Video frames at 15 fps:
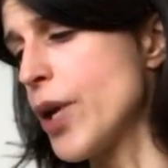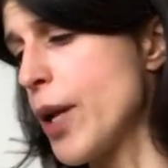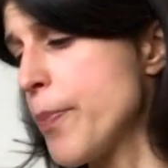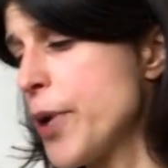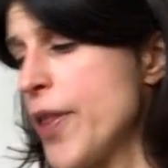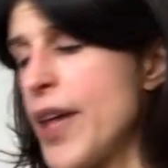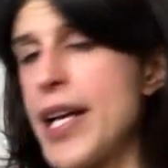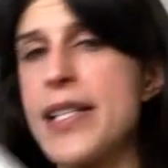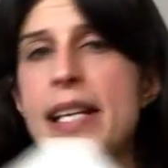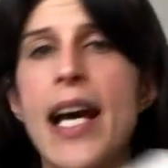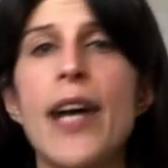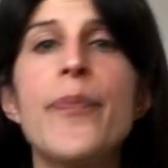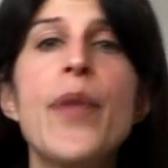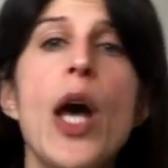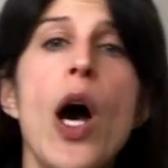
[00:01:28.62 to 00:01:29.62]
I put that
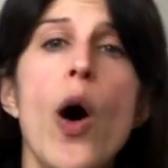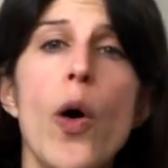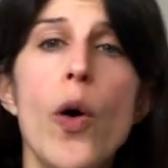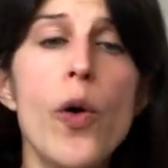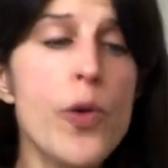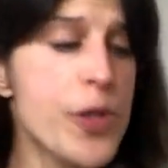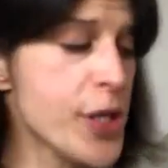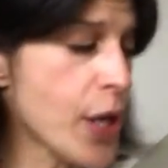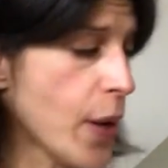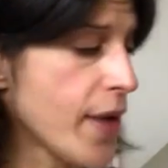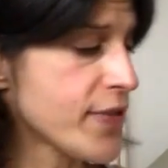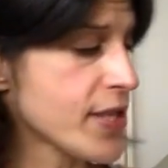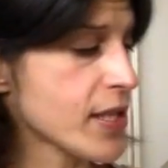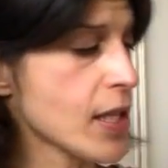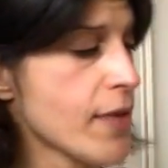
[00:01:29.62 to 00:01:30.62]
down, also
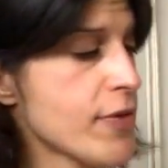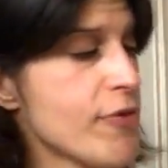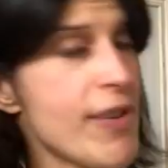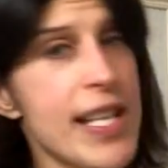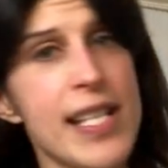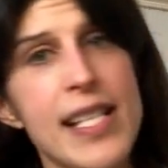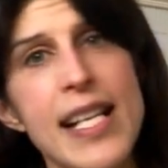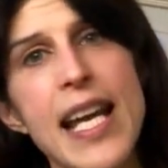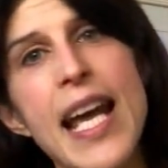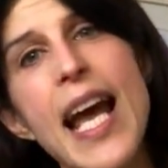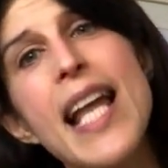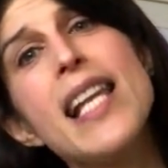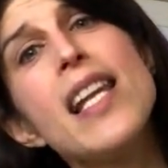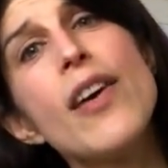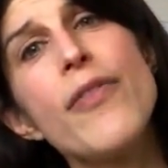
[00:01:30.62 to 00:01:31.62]
I've discovered recently
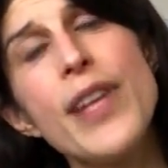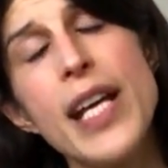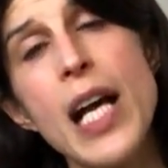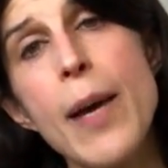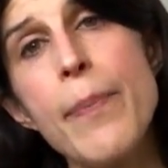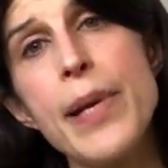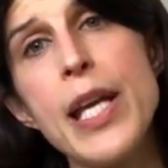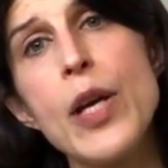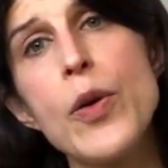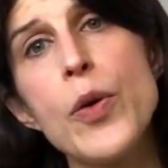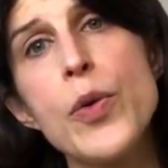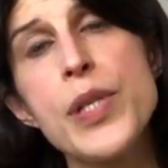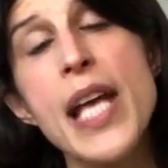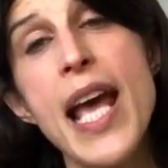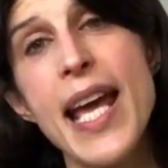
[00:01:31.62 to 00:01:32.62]
a lovely company
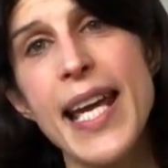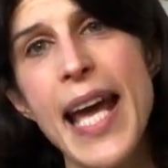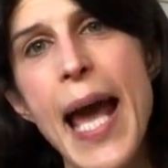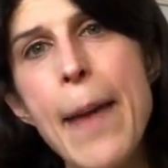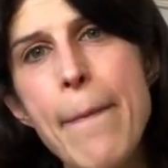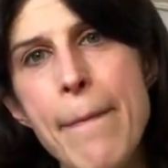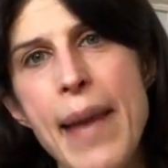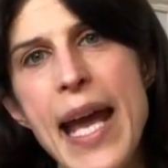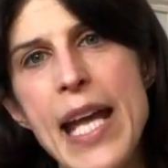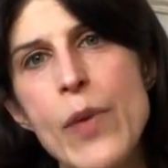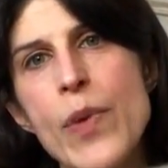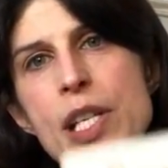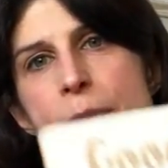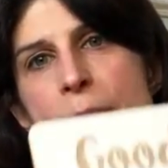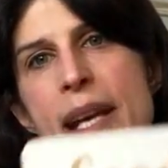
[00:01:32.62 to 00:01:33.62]
called Kemp Made,
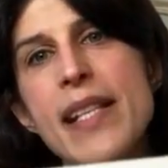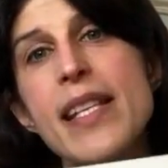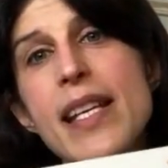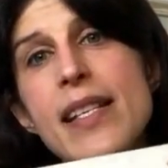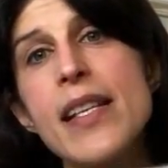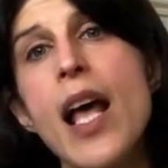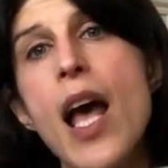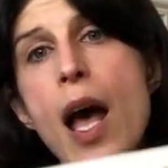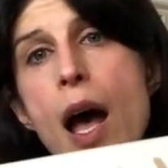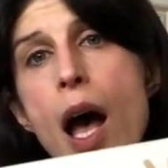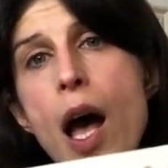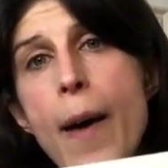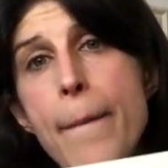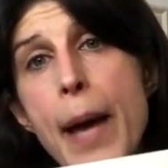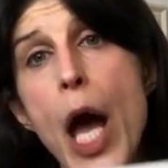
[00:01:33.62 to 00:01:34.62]
which makes these
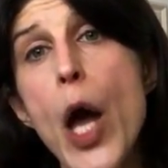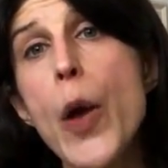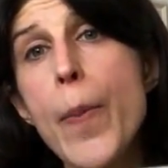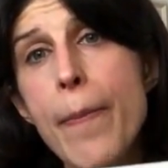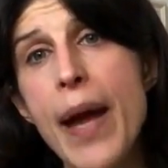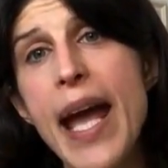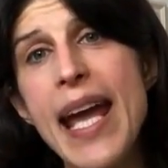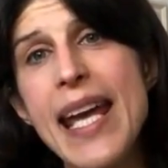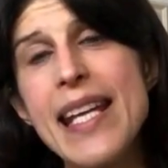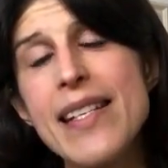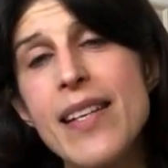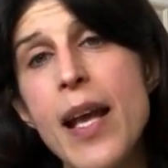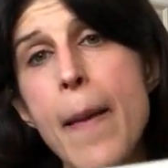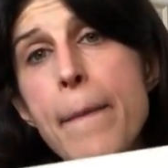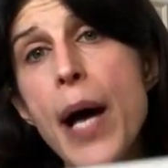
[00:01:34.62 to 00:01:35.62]

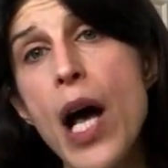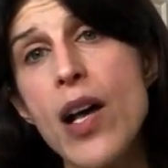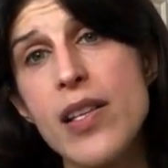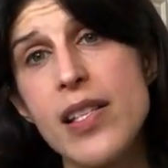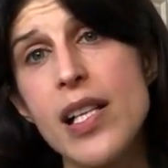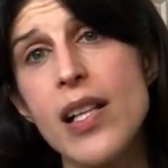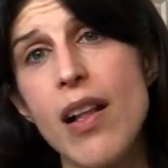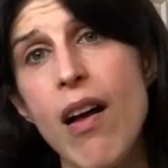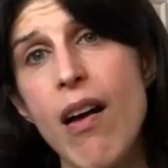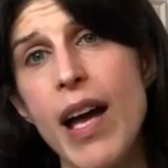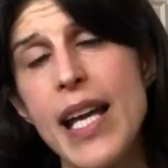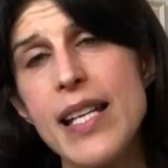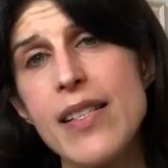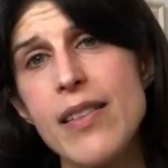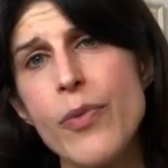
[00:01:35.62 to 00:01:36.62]
homemade,
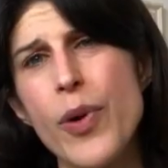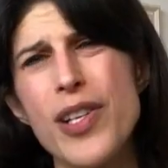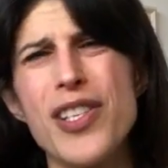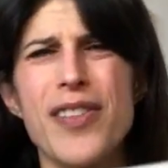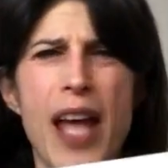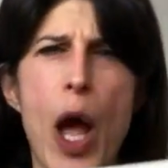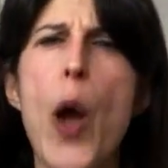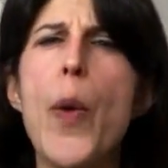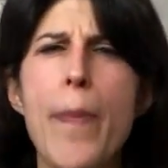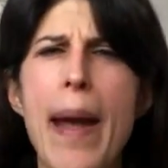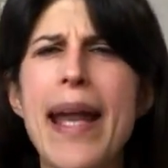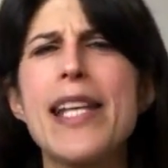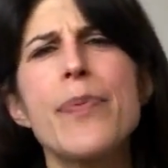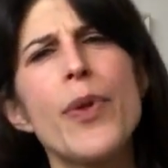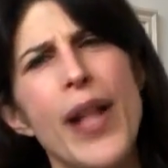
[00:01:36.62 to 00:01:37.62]
personalised, well I should say
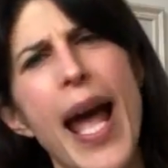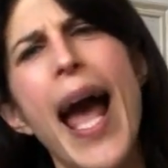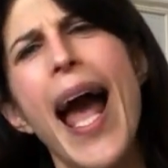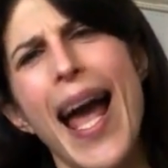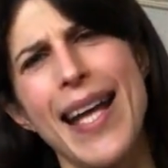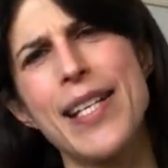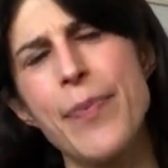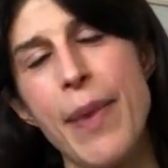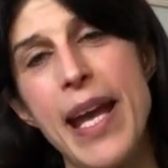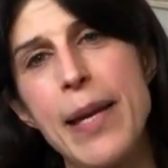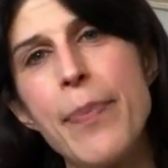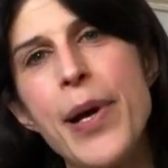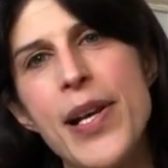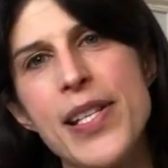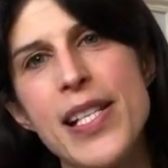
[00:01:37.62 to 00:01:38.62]
homemade, it's more like
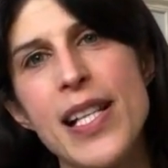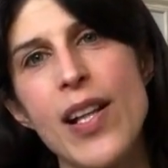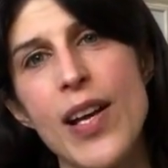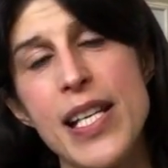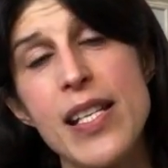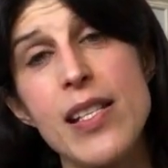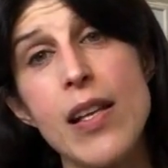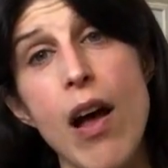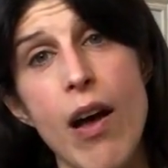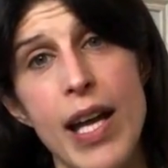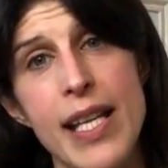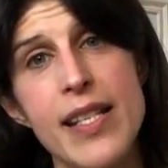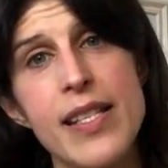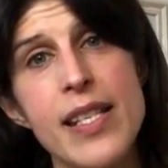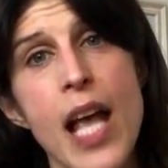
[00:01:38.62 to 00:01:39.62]
handmade, personalised
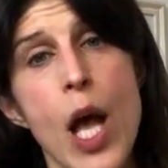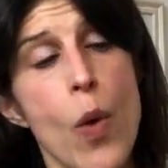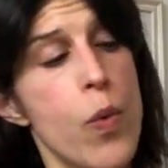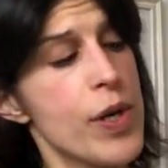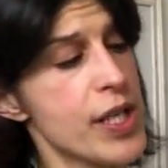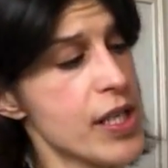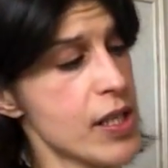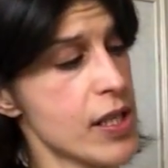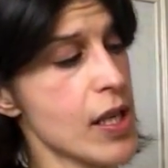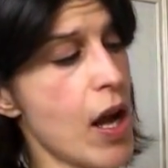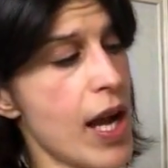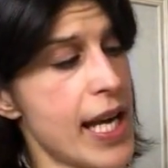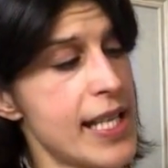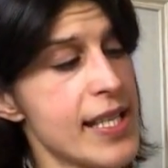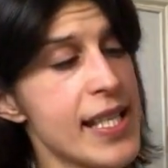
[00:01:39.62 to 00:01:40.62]
signs, wooden
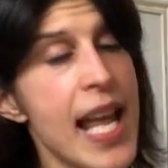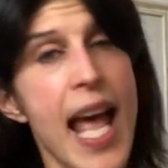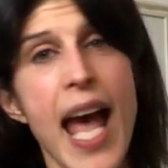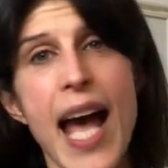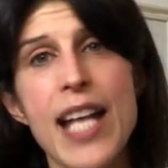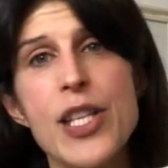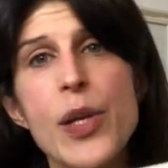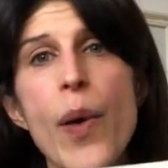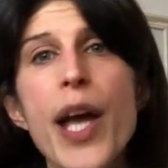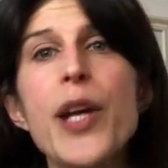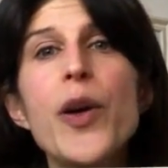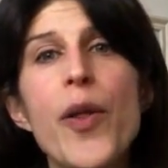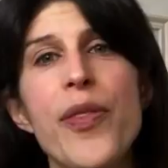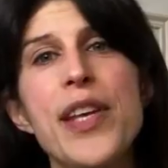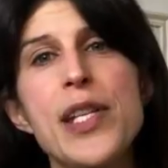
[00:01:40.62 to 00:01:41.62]
signs. And so I
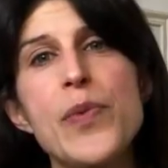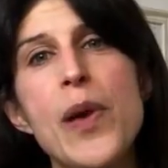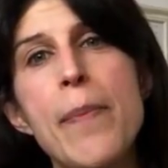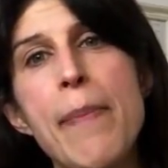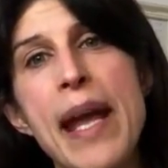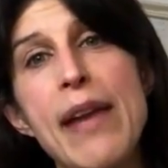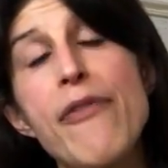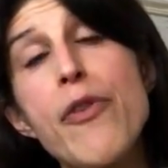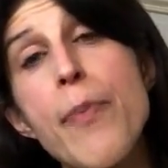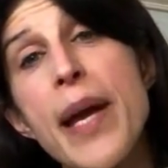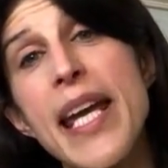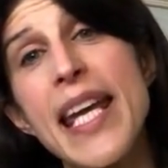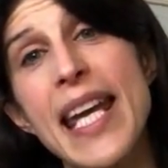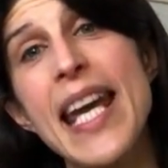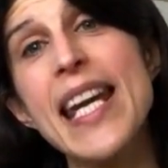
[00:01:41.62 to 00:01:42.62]
got this one made for
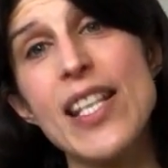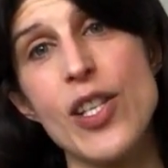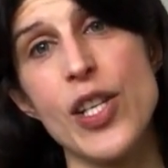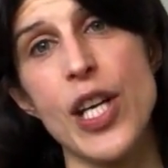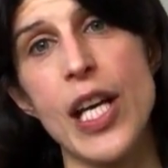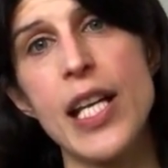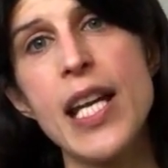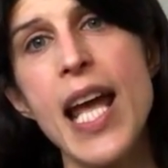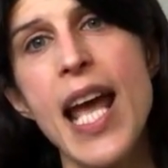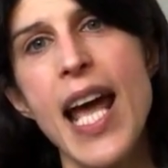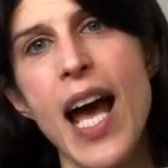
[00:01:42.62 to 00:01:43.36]
my kitchen,